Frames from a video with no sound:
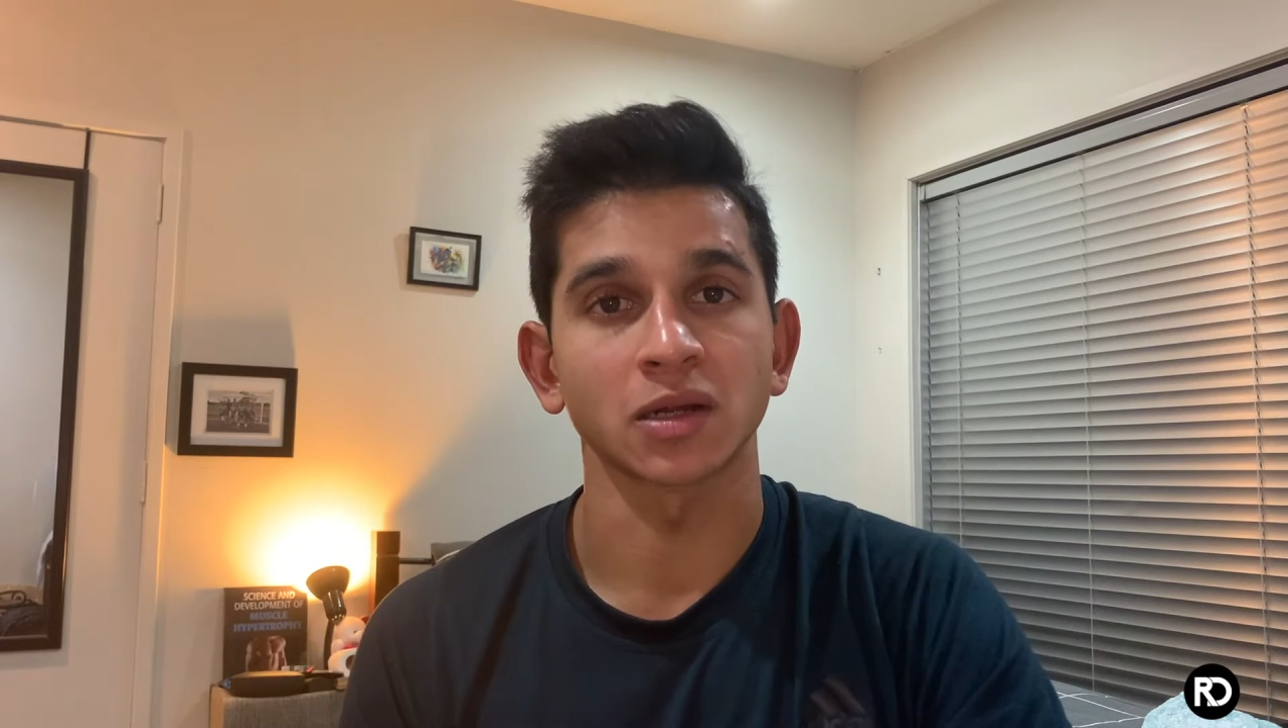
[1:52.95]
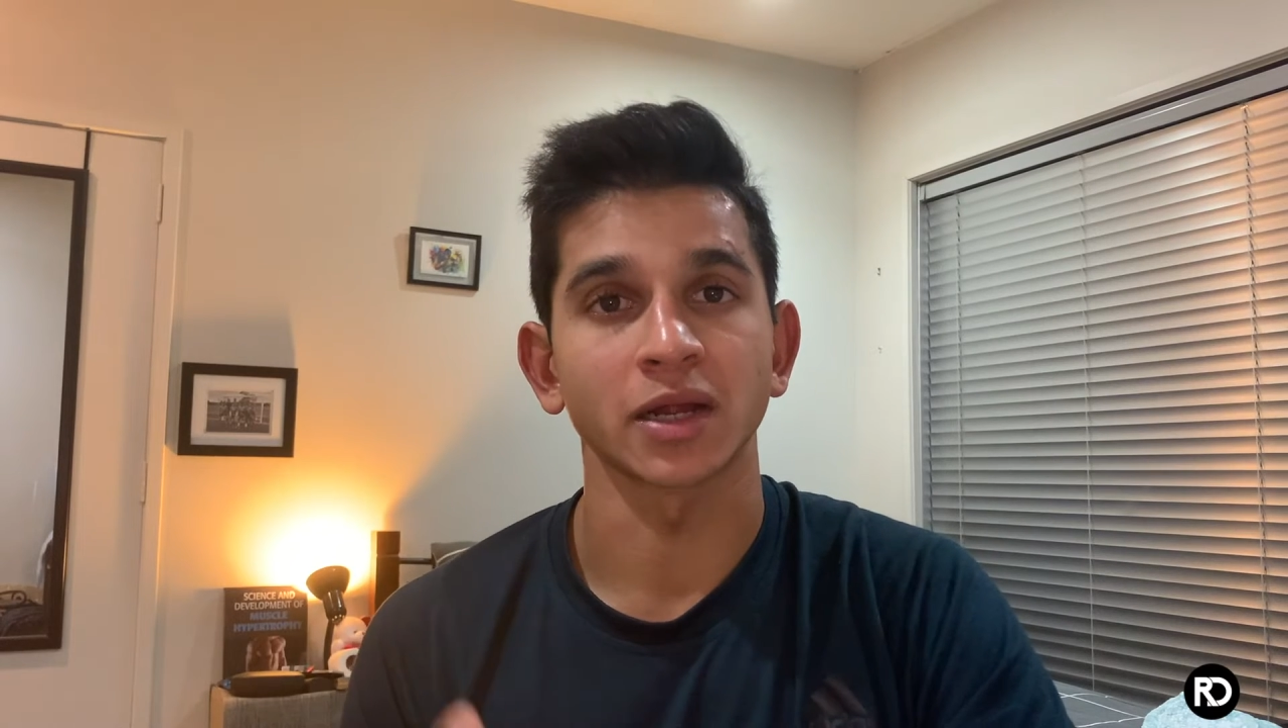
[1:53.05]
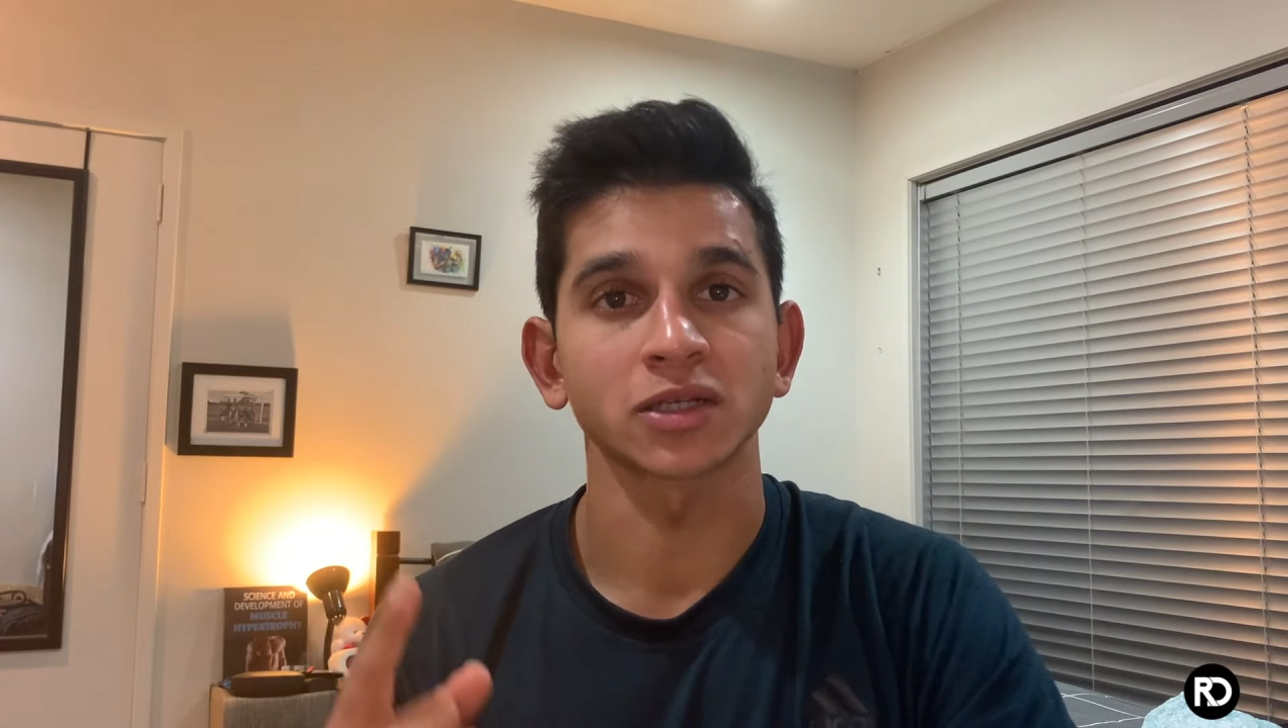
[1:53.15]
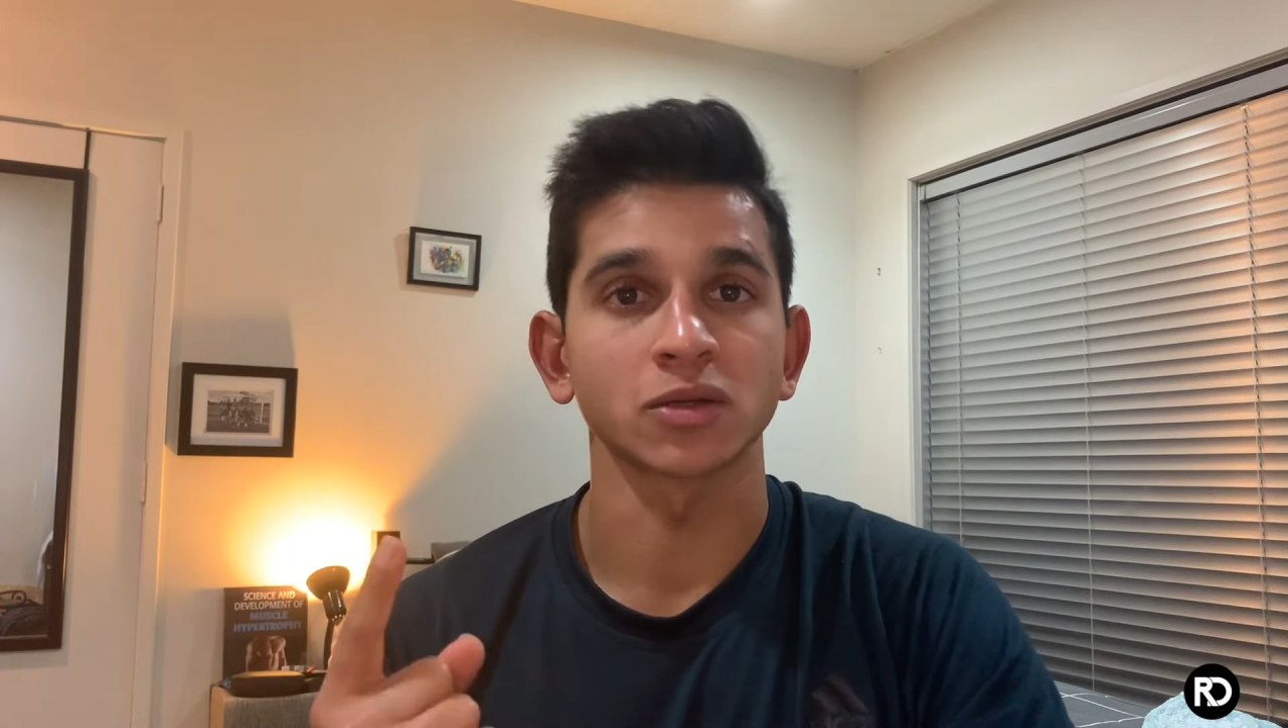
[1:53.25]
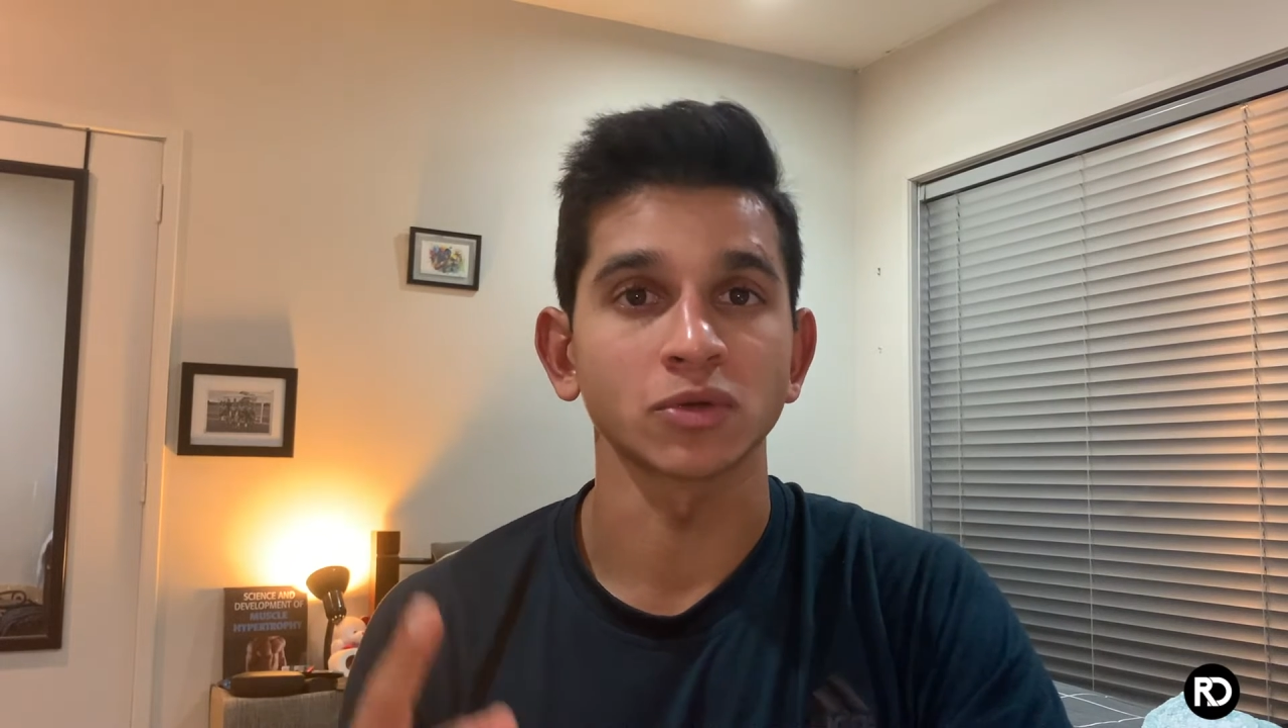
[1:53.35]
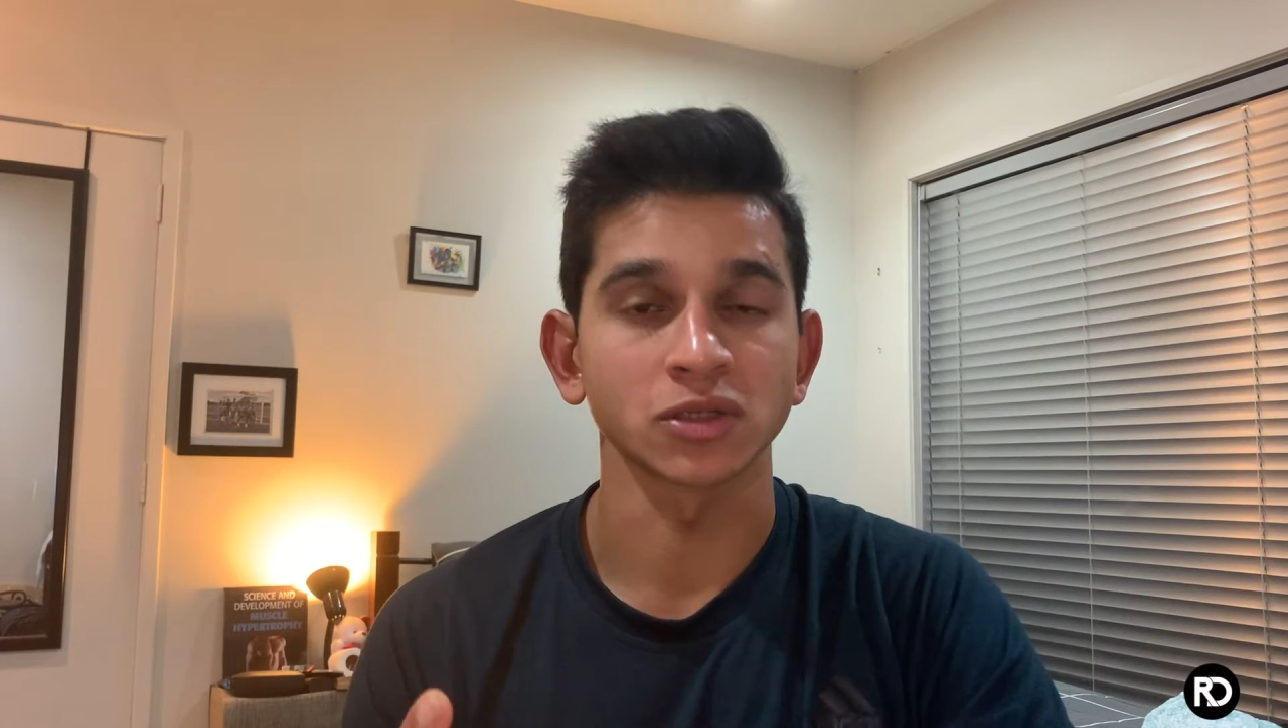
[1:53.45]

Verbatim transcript: connection,